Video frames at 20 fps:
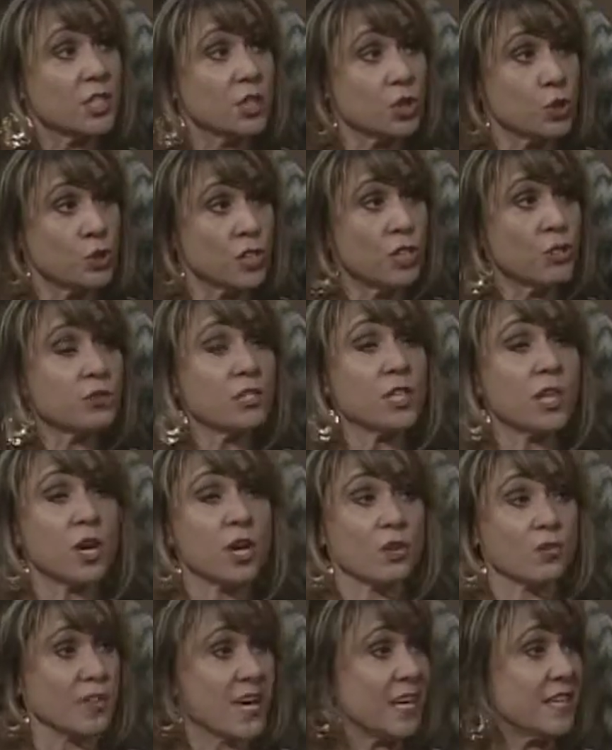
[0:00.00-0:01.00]
2 years
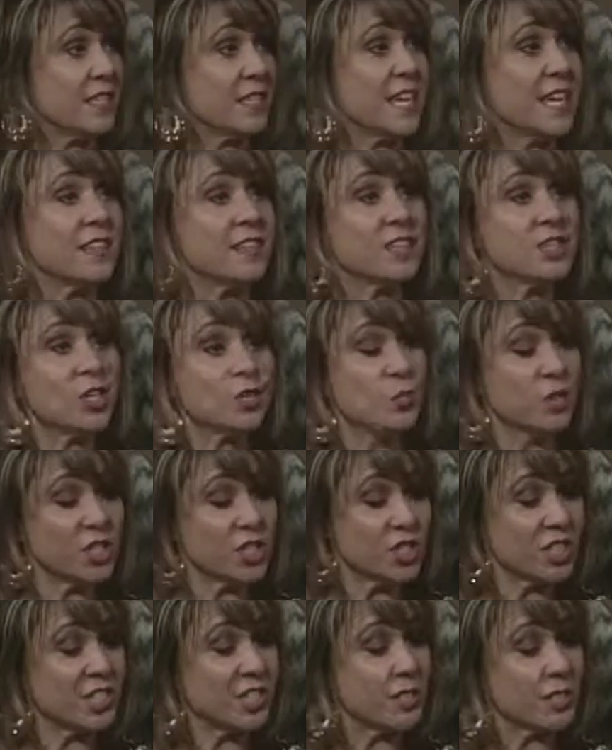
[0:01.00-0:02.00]
long, and the
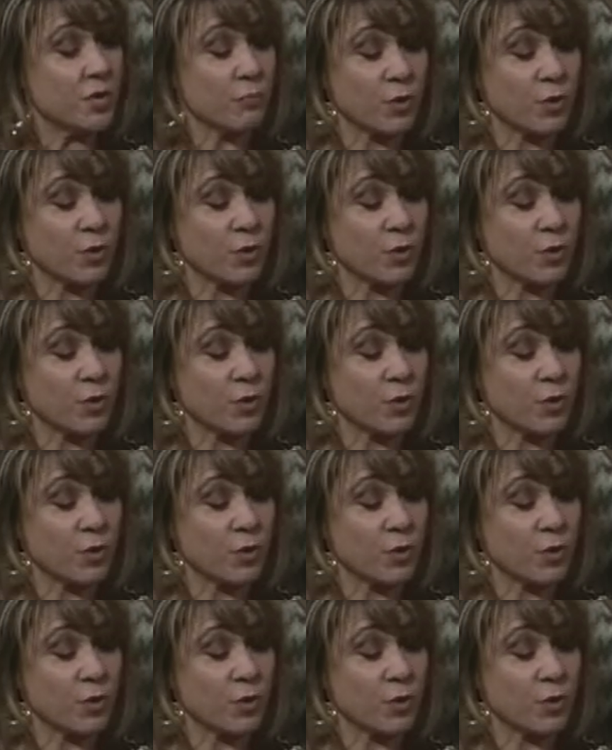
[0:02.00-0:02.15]
tuition